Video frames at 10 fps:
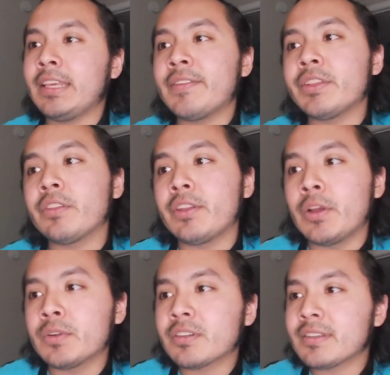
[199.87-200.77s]
even though the
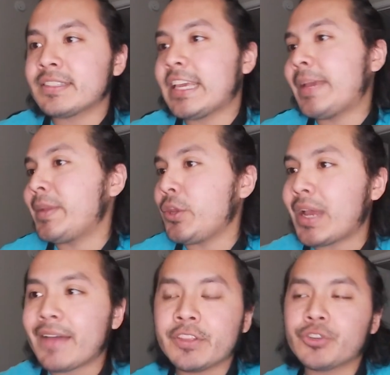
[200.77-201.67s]
notes are the same and you
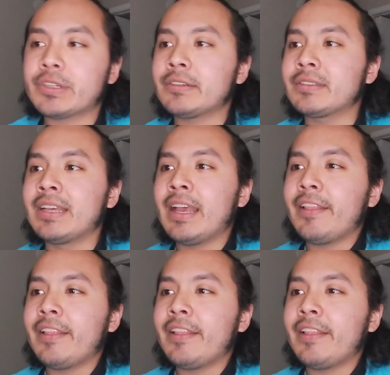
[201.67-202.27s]
have the trills,